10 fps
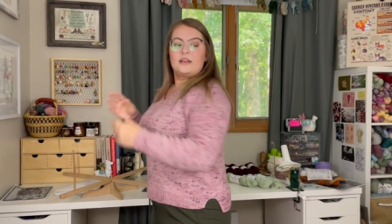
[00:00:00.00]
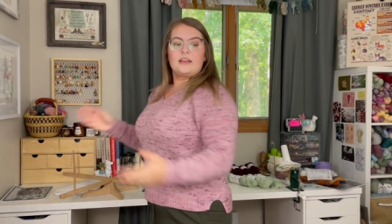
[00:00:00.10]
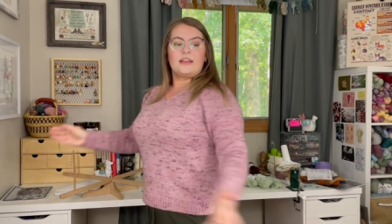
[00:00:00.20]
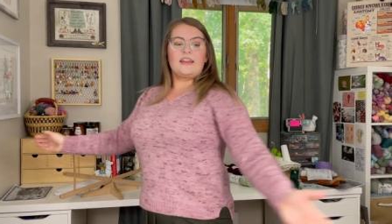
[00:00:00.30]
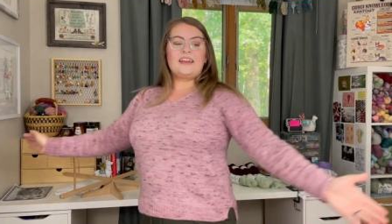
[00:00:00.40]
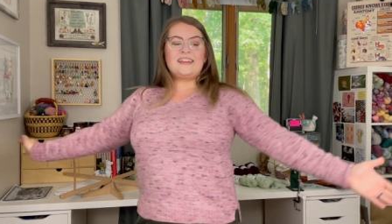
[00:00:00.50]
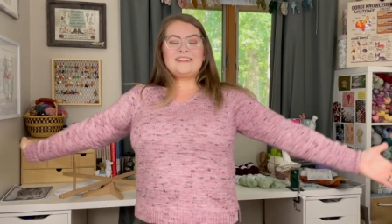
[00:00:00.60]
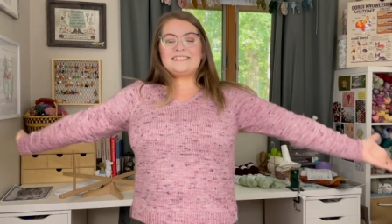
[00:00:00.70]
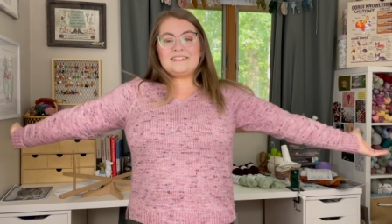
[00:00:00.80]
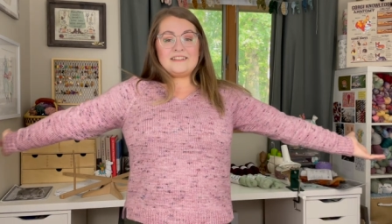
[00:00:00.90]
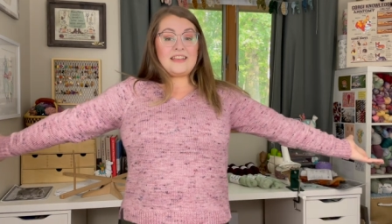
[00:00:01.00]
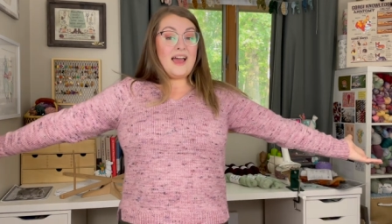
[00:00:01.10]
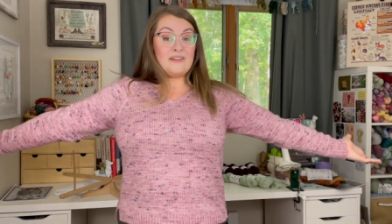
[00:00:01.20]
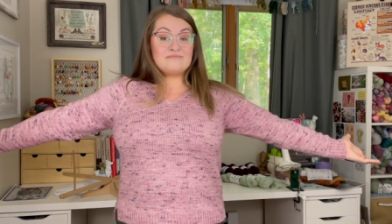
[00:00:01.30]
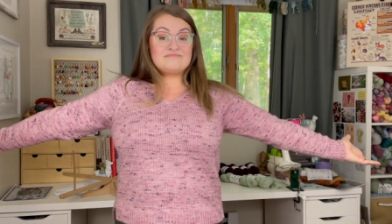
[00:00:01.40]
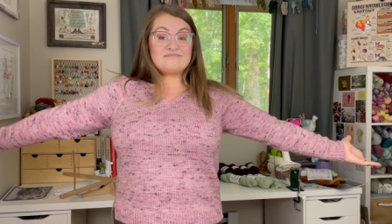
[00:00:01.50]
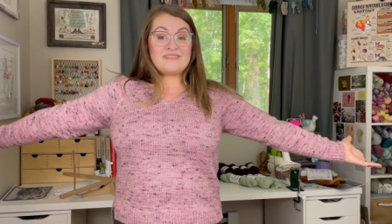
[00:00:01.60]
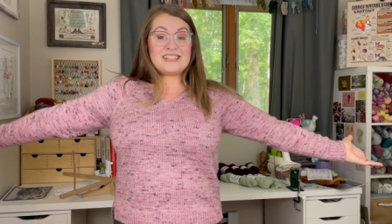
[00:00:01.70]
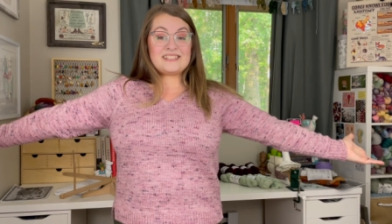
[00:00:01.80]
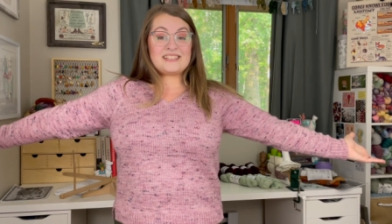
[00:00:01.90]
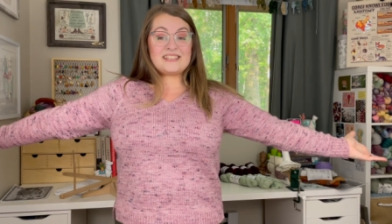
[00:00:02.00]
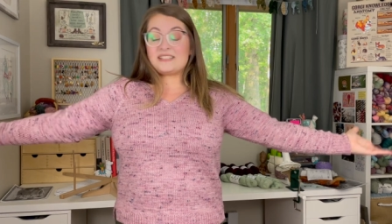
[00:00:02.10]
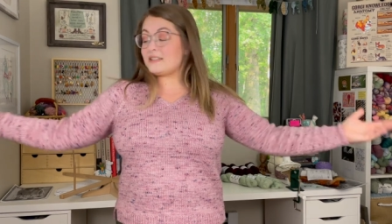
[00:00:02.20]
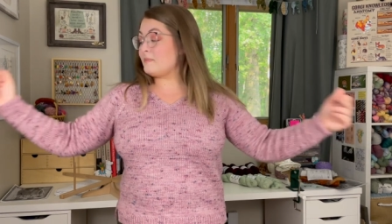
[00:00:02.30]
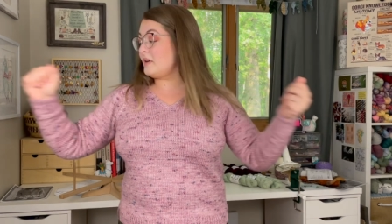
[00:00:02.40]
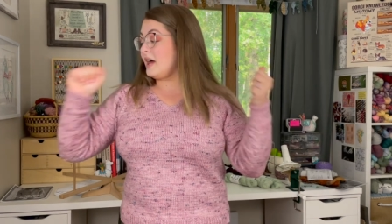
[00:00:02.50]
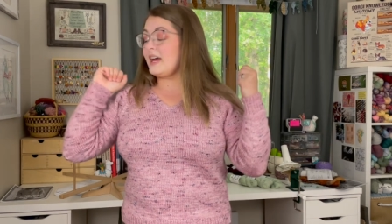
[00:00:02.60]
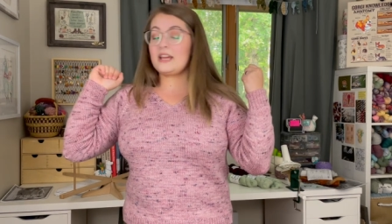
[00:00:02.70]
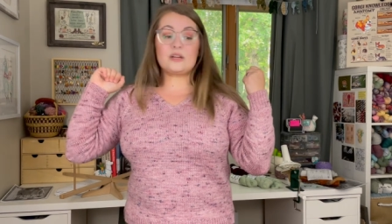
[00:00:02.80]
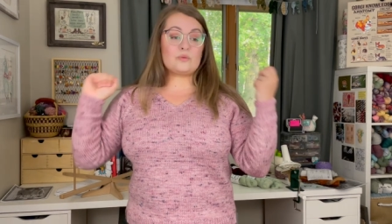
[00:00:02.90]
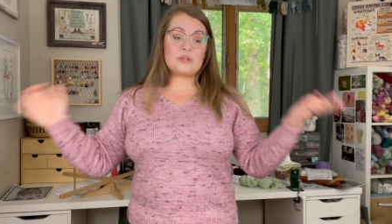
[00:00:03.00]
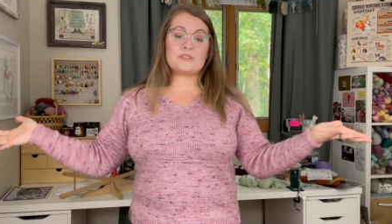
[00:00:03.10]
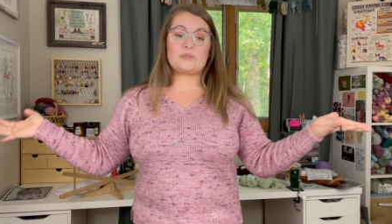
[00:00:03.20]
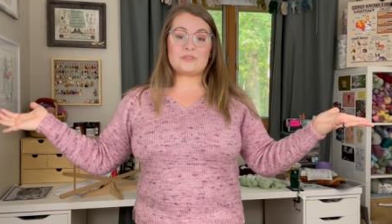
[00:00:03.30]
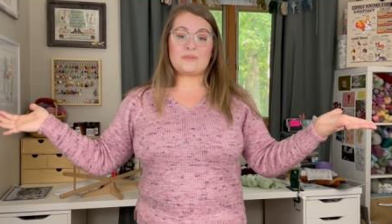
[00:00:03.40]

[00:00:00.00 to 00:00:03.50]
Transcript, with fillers: and yeah this is my resource